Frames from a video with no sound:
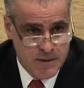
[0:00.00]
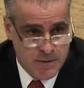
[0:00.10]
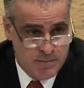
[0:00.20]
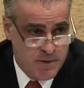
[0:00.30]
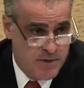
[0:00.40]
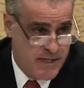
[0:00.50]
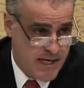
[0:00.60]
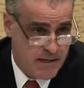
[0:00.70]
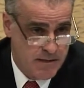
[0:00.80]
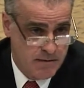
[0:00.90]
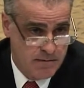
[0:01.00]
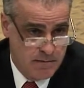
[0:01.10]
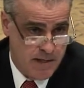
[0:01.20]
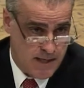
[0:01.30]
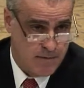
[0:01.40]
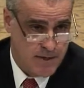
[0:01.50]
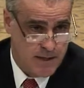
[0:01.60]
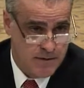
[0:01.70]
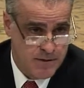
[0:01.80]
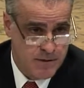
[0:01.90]
to protect the
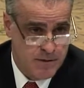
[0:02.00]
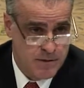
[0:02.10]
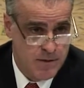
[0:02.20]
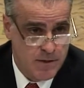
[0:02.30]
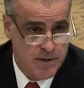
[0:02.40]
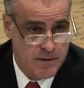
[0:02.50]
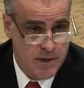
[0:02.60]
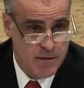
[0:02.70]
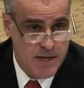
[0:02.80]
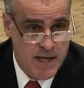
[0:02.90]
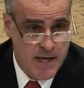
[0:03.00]
healthcare institution on its own.